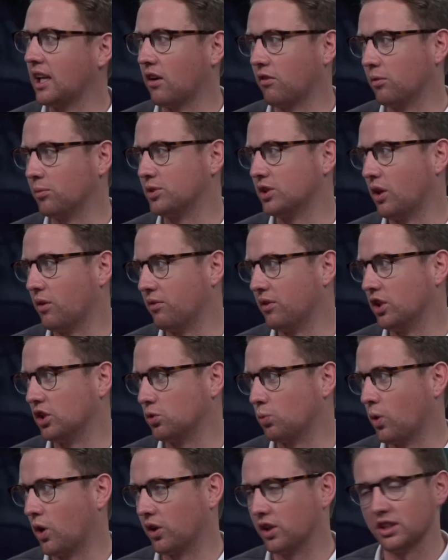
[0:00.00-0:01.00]
of himself in this
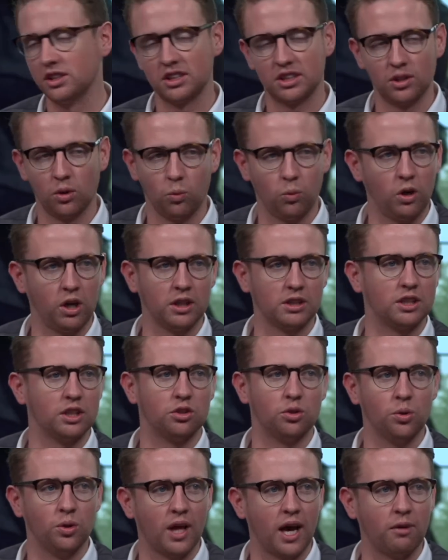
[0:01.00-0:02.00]
world and is still willing to
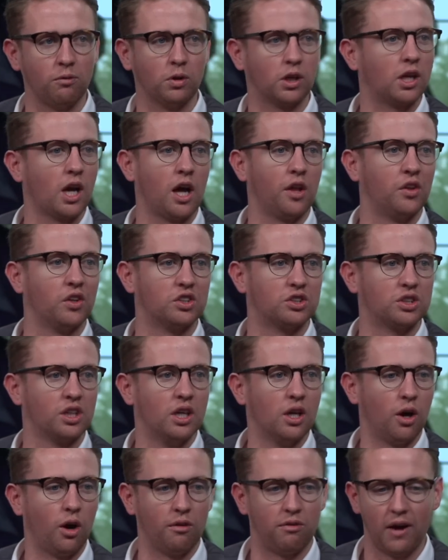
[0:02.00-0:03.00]
do that regardless
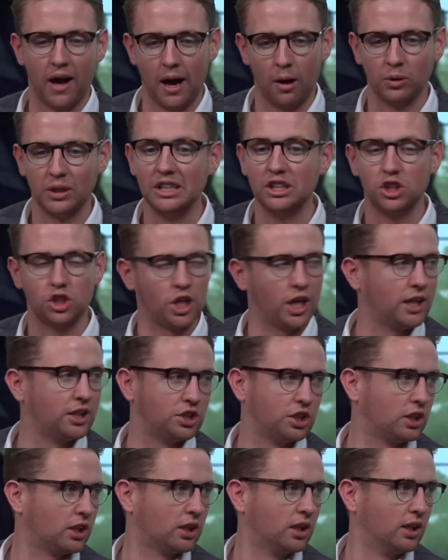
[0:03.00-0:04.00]
of how he's
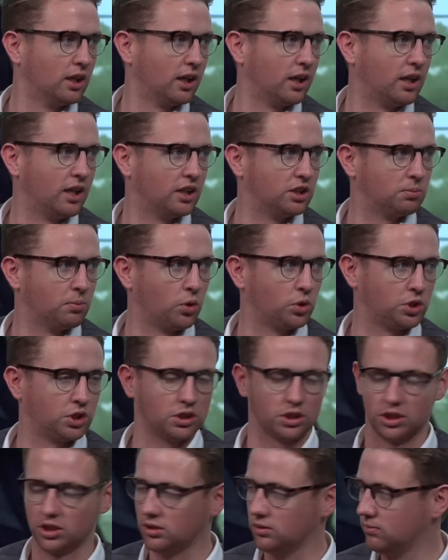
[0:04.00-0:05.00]
changing mm-hmm. and his motions.